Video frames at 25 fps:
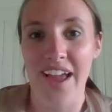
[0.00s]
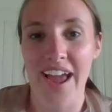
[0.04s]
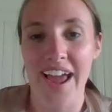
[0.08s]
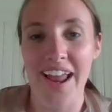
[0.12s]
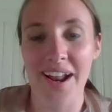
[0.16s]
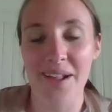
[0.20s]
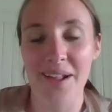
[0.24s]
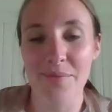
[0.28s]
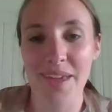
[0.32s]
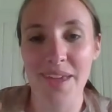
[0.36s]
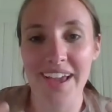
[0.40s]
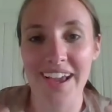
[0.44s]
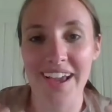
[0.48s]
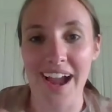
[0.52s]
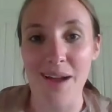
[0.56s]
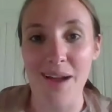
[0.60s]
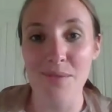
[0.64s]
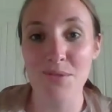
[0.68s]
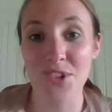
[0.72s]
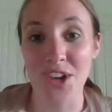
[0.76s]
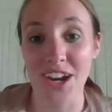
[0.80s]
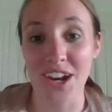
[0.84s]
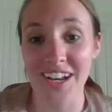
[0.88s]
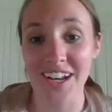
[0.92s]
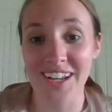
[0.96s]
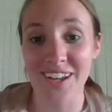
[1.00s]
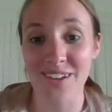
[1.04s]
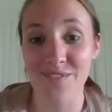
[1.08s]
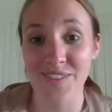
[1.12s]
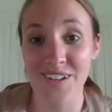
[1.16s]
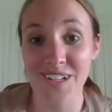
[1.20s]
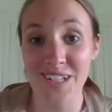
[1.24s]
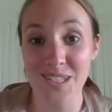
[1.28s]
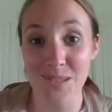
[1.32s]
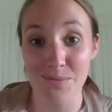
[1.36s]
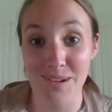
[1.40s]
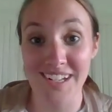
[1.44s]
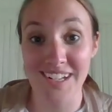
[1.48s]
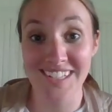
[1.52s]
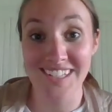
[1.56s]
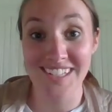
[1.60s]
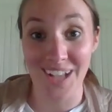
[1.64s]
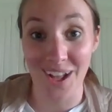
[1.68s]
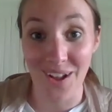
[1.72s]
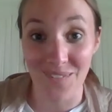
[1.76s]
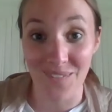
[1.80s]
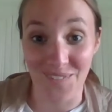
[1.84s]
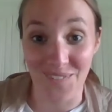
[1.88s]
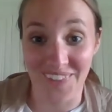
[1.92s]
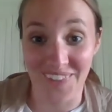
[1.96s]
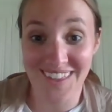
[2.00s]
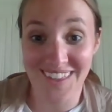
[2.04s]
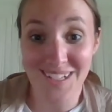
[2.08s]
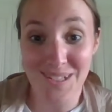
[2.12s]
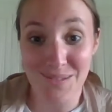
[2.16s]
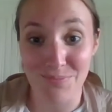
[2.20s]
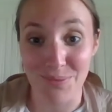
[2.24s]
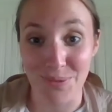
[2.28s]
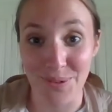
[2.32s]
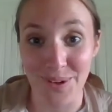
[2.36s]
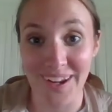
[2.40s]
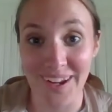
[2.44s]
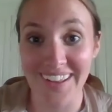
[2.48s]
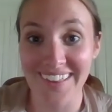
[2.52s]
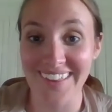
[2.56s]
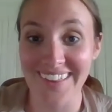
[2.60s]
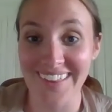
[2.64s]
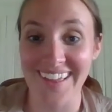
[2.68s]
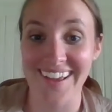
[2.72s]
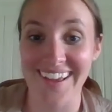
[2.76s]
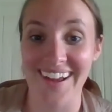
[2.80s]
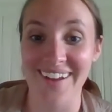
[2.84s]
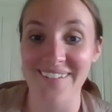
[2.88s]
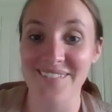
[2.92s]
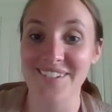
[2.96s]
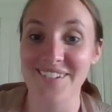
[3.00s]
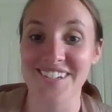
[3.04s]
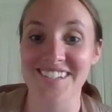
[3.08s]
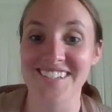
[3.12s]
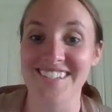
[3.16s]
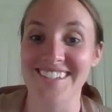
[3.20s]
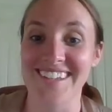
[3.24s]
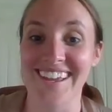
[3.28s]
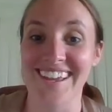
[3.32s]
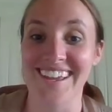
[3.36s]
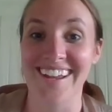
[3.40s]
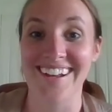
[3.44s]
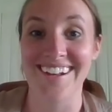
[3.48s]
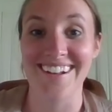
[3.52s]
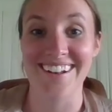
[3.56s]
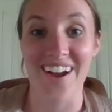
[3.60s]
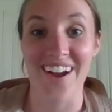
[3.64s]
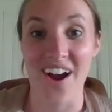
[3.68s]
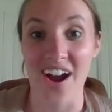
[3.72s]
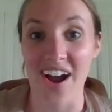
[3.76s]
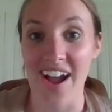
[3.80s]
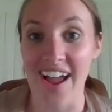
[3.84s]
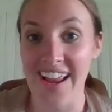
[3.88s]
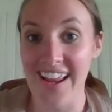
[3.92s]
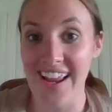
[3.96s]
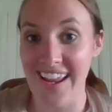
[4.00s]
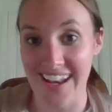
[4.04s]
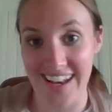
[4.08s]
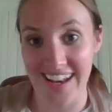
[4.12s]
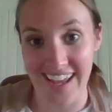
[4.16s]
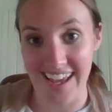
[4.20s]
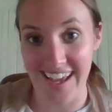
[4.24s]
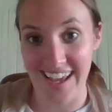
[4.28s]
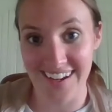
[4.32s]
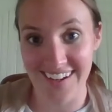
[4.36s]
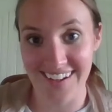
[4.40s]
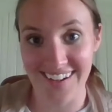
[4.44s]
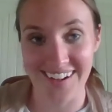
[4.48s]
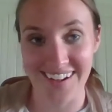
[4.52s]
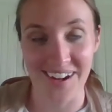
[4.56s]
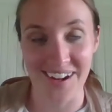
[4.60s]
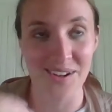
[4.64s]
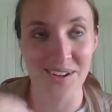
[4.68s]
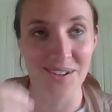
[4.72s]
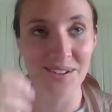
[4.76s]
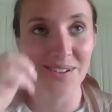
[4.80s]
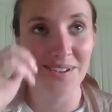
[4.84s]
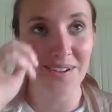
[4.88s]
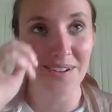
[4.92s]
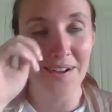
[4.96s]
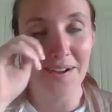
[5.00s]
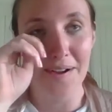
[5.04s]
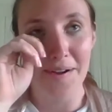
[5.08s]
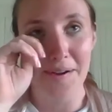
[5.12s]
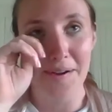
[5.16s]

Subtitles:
And I'm like, I'm trying to convince myself at this point, like, I'm just like not in it, you know?